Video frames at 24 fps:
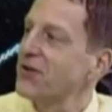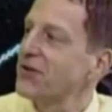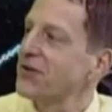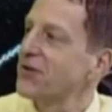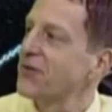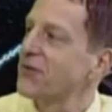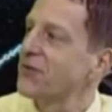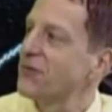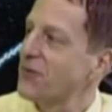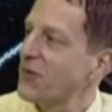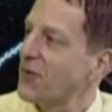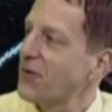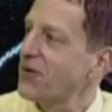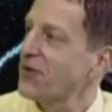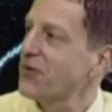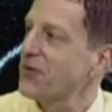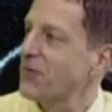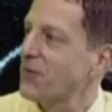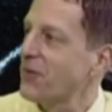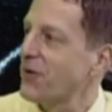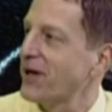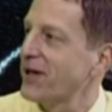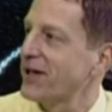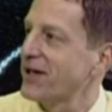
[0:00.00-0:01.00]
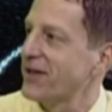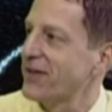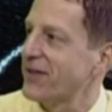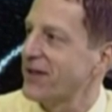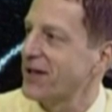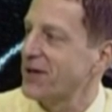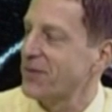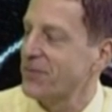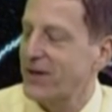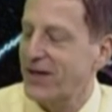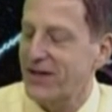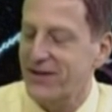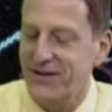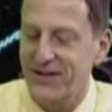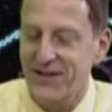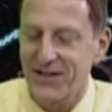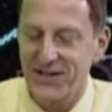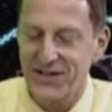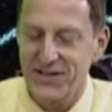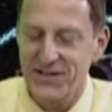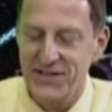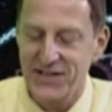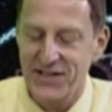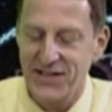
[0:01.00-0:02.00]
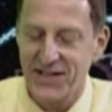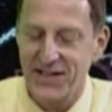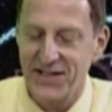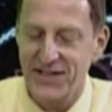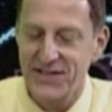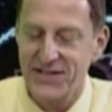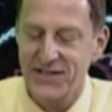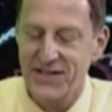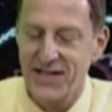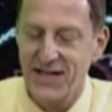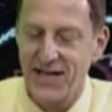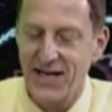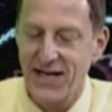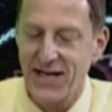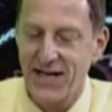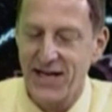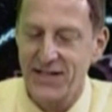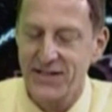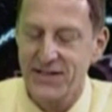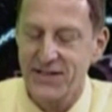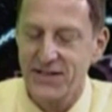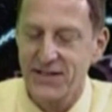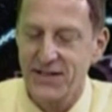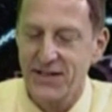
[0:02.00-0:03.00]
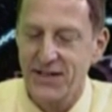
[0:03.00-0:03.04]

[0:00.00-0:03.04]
the fourth way to think about this is that